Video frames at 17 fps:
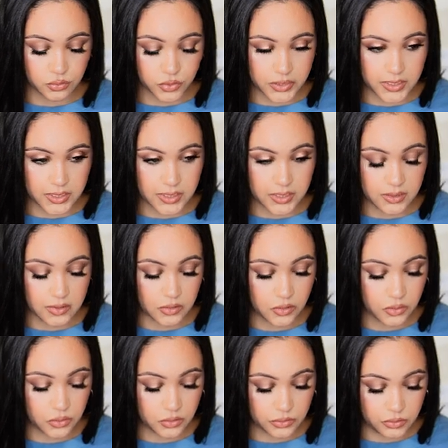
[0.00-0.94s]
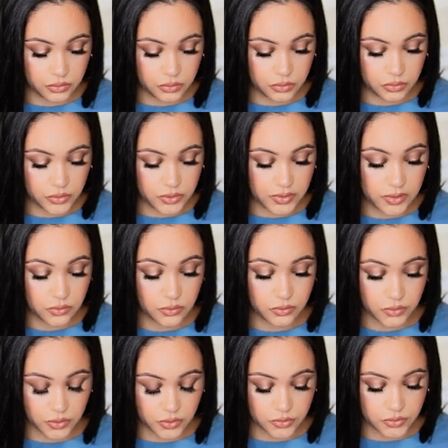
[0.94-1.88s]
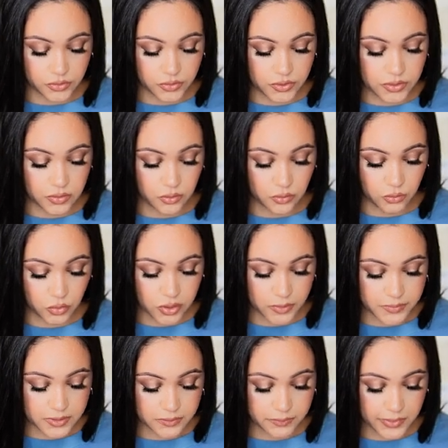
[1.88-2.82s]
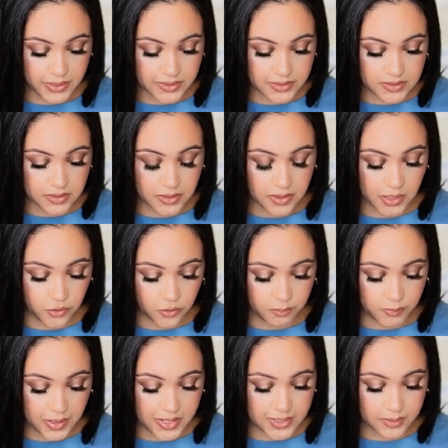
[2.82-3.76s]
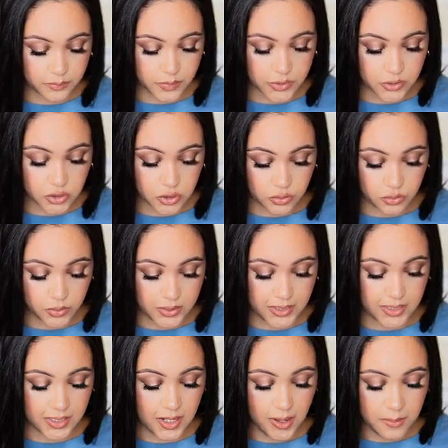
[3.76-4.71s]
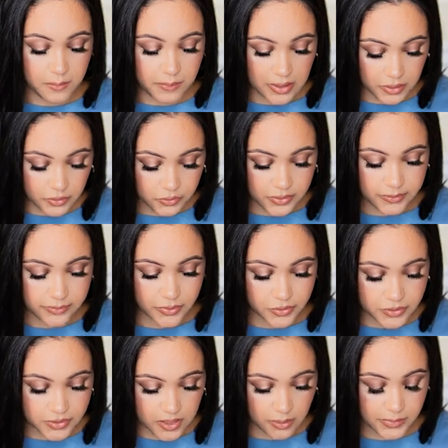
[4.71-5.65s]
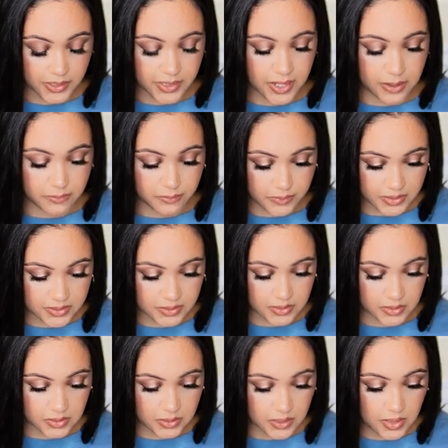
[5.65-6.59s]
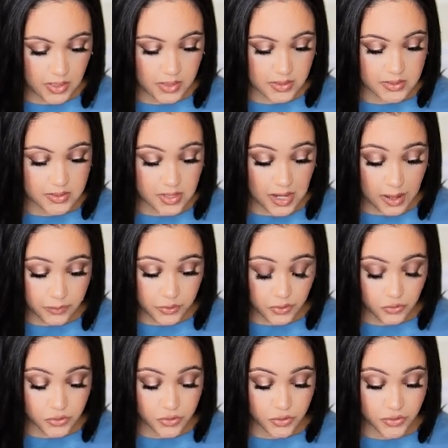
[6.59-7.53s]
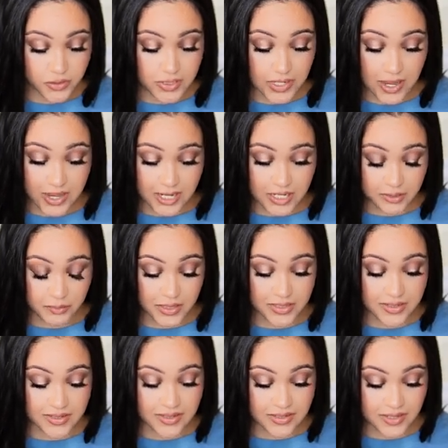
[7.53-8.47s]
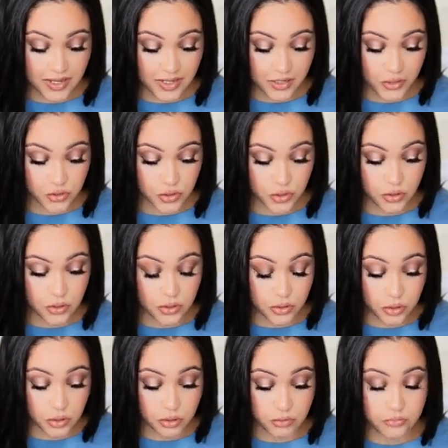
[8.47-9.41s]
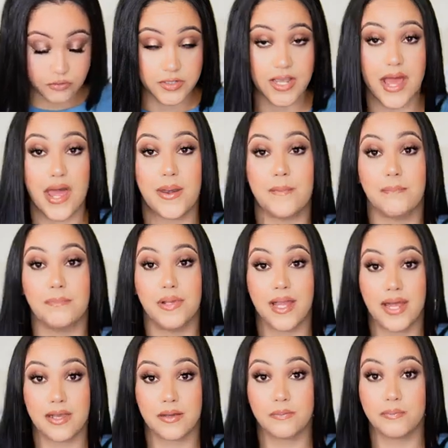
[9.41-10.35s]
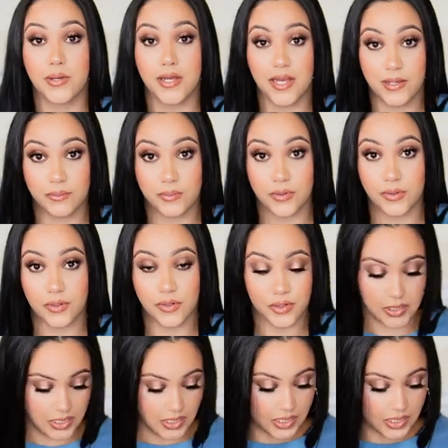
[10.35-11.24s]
woody, oud, rose, warm, spicy, aromatic, patchouli, powdery, balsamic, and musky. Top notes are thyme, sage, cloves, and black pepper.